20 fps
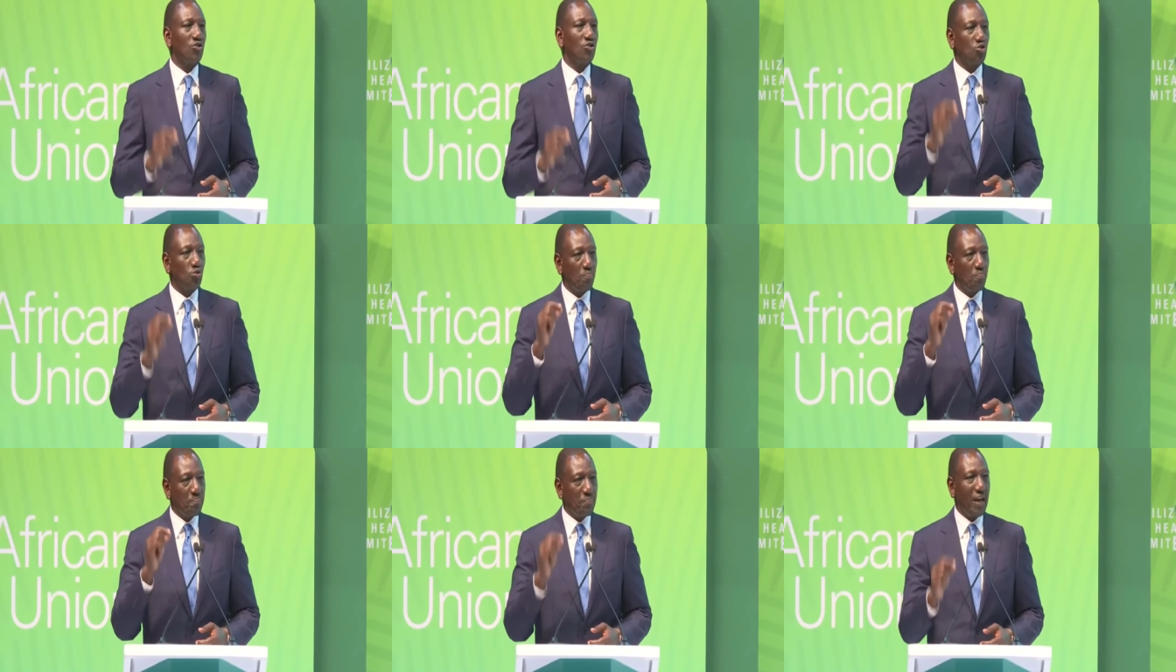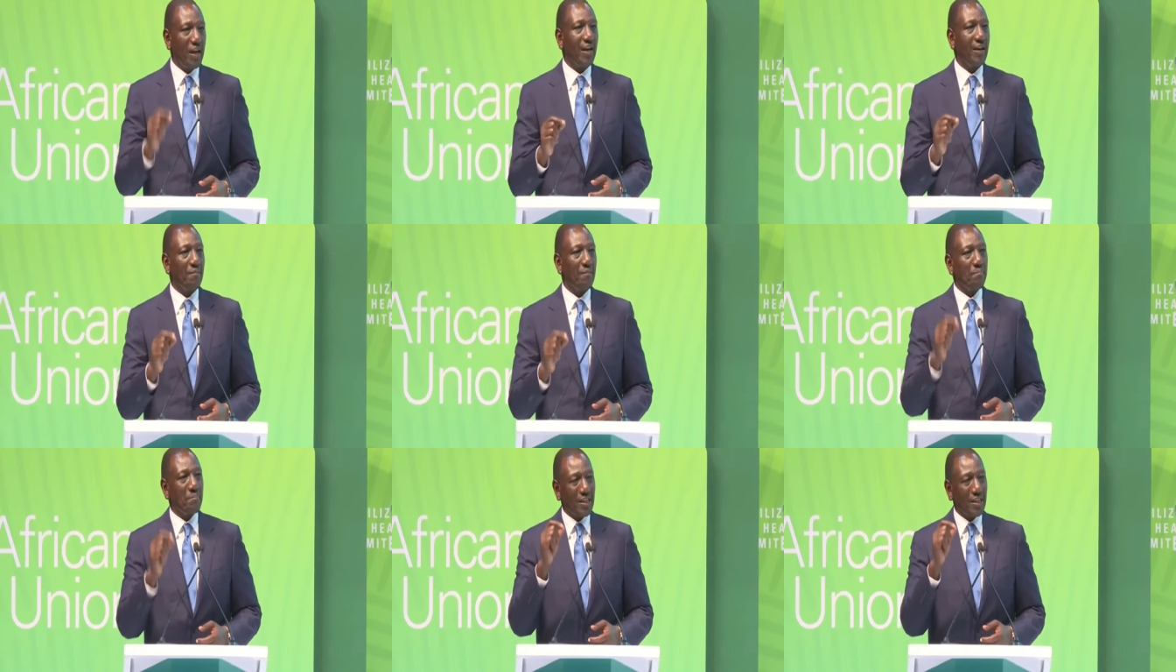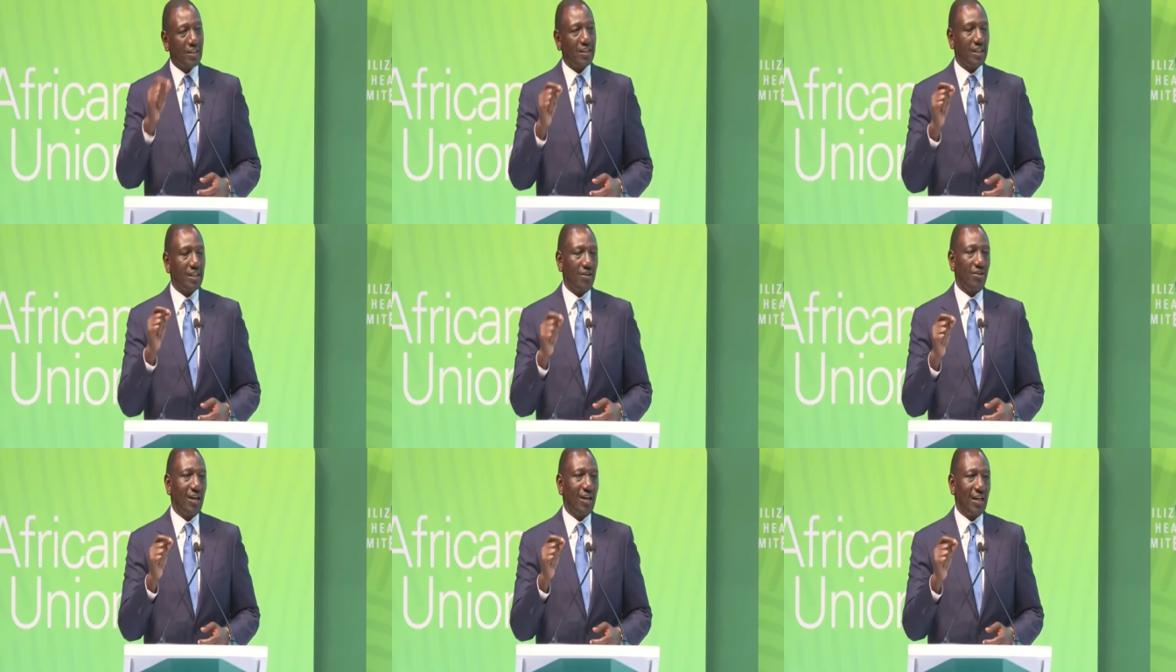to pay
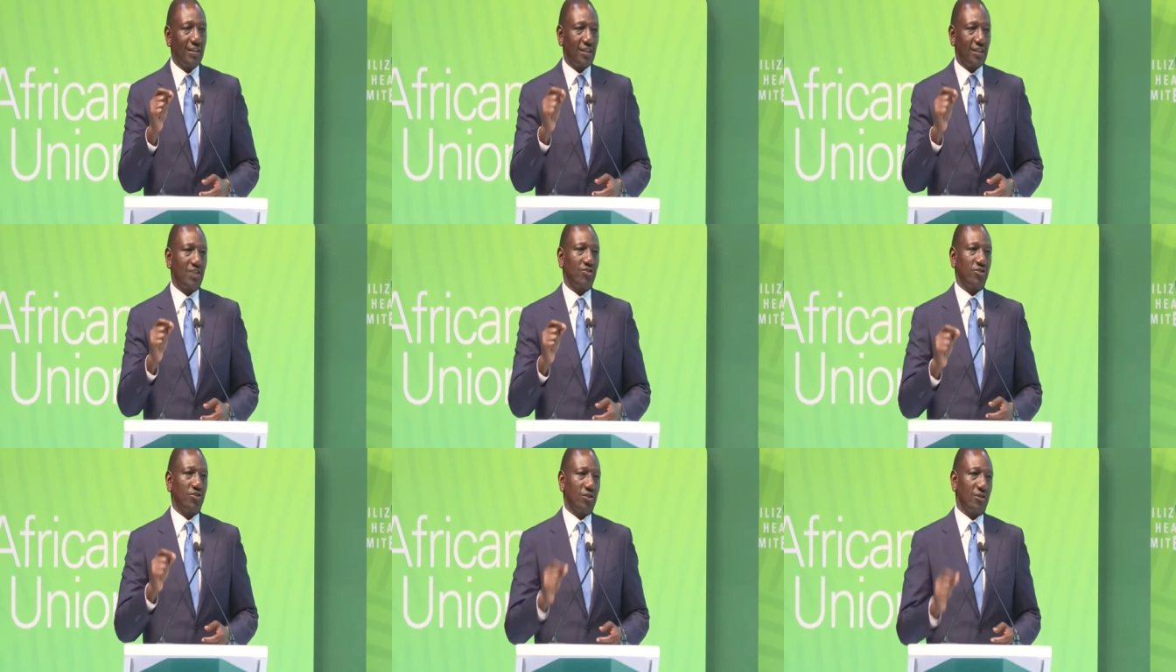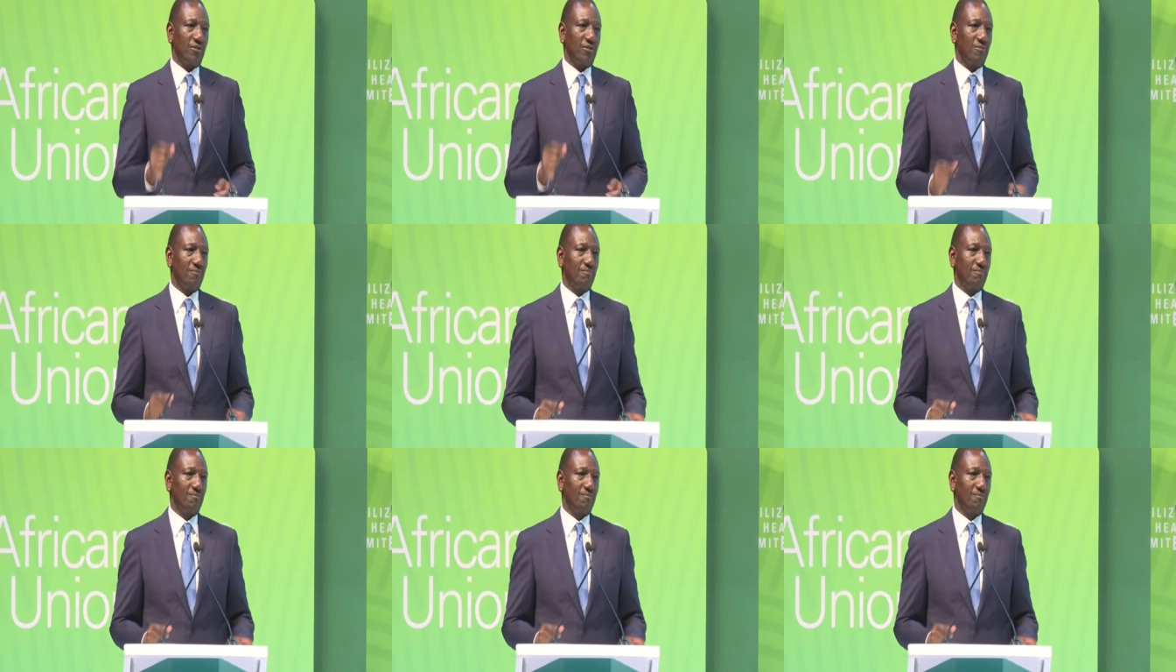particular attention